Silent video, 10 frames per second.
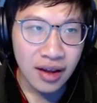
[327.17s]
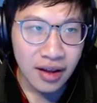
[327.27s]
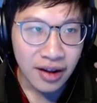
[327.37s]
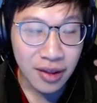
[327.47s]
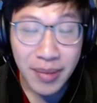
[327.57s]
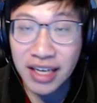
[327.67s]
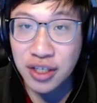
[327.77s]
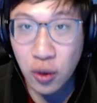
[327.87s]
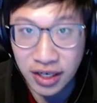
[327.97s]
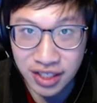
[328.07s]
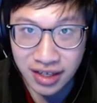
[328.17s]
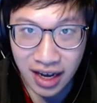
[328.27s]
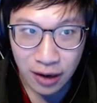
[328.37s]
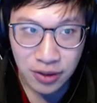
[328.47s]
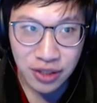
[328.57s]
Now, the major question
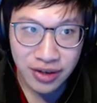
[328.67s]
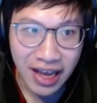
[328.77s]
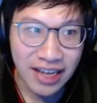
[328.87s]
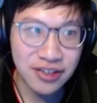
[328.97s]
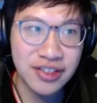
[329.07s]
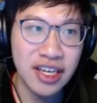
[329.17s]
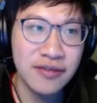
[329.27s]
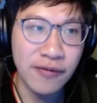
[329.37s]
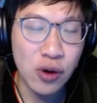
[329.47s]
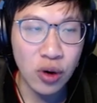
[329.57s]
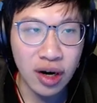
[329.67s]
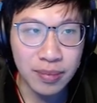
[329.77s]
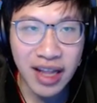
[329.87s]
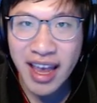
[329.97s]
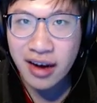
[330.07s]
I want you to ask yourself if you are
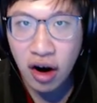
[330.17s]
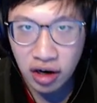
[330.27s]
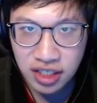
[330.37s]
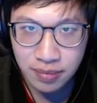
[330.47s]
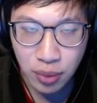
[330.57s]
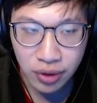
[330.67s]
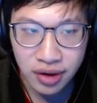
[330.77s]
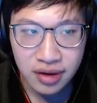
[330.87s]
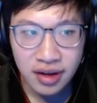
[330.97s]
playing a hard support,